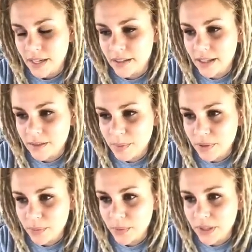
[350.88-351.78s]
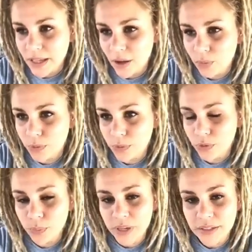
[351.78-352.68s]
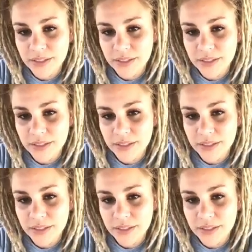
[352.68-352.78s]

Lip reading: And that's been really helpful for me